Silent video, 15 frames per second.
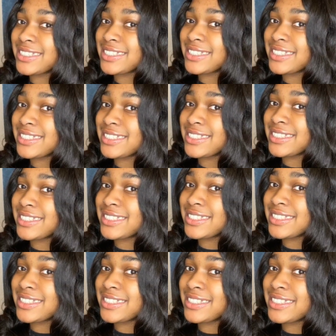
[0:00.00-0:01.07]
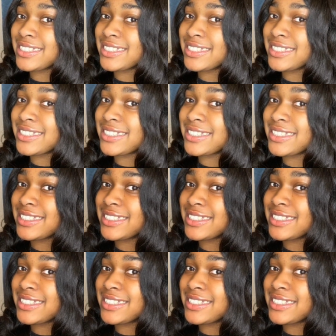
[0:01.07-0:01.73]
Nothing is said.